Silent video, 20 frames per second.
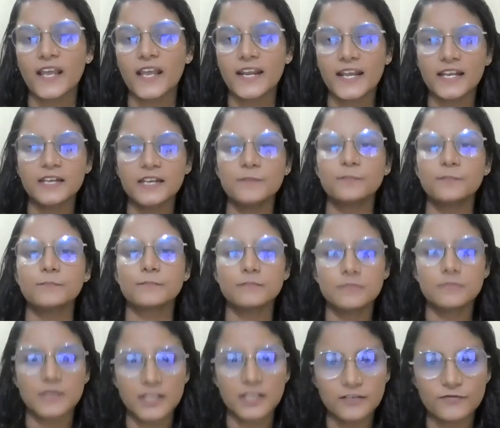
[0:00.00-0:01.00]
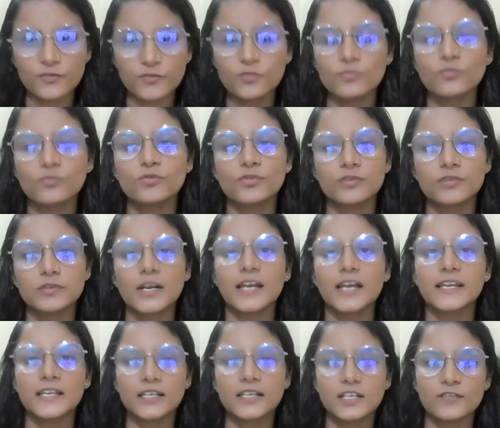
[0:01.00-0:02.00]
and I can give you more.
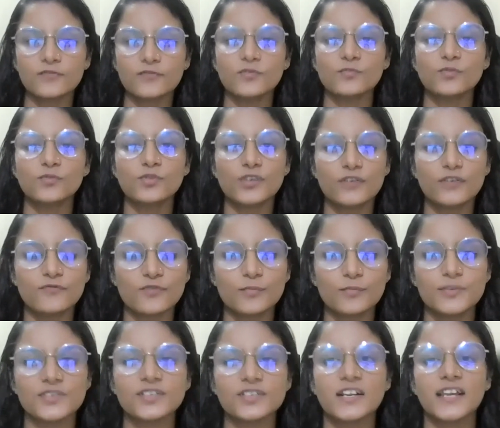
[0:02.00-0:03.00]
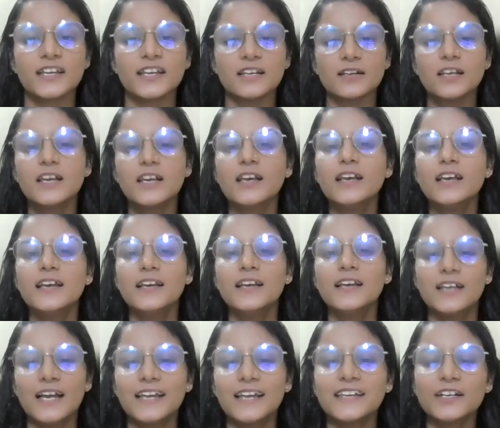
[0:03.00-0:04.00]
I can give you more information. I can
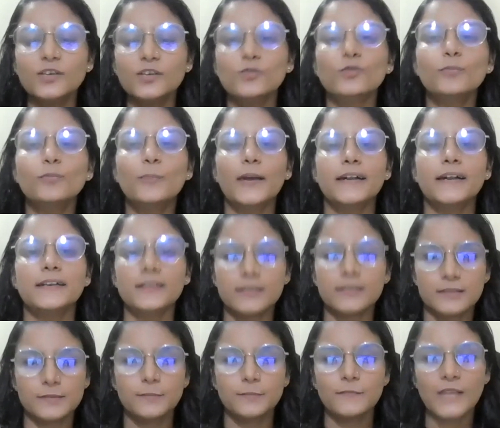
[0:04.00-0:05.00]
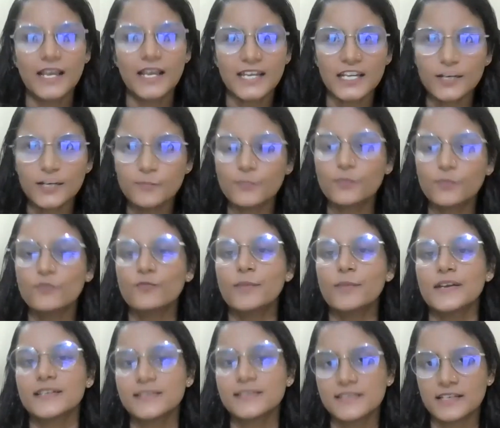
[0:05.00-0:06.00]
do better. I can improve
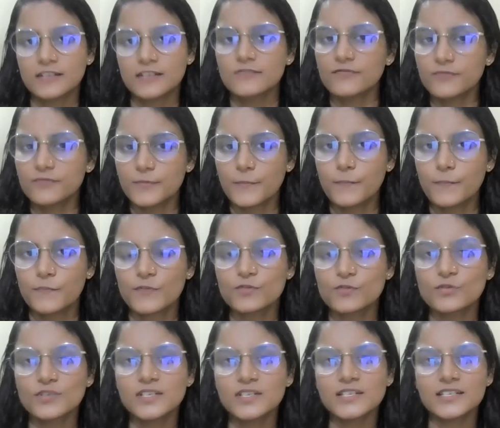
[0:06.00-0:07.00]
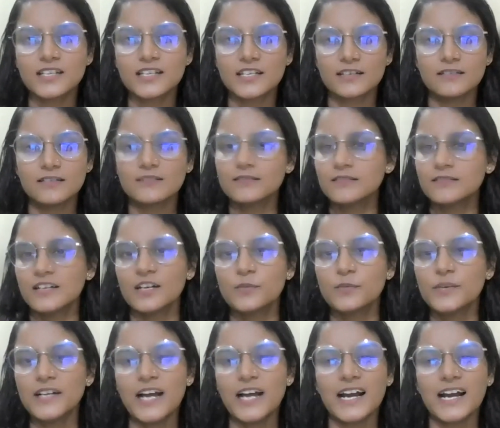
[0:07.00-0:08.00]
myself. So just, it
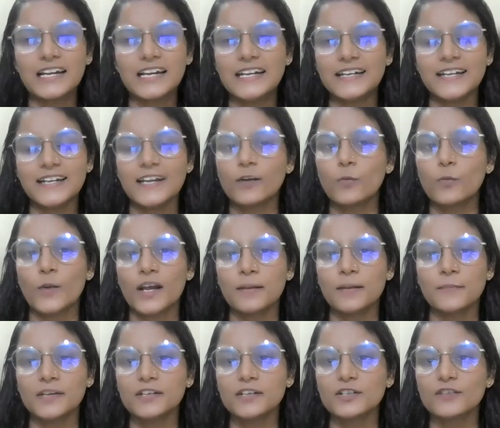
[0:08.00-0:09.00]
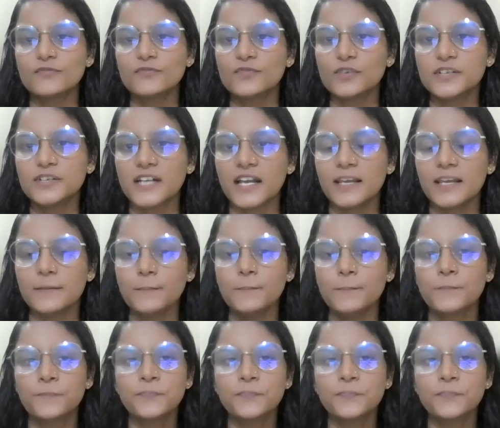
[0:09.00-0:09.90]
will hardly take 1 minute of your time,